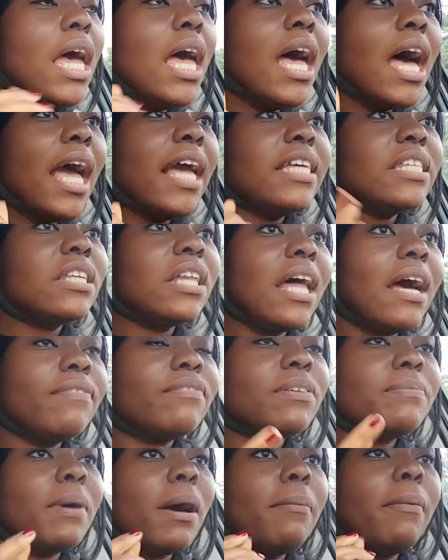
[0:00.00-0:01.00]
I still have
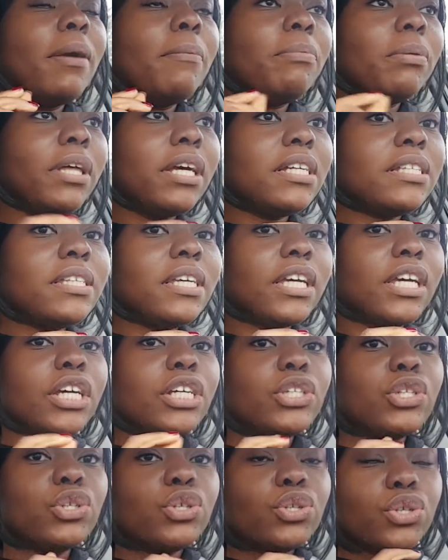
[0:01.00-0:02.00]
to buy my plane
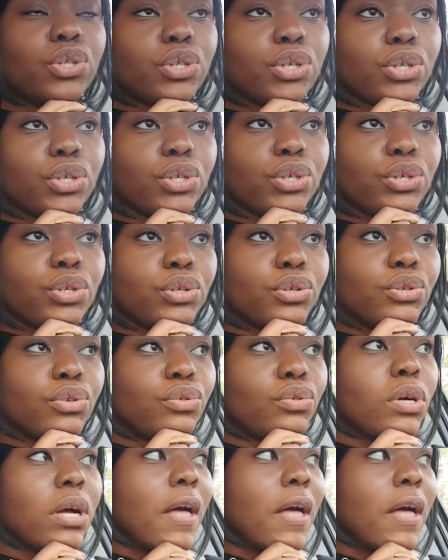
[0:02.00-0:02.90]
tickets to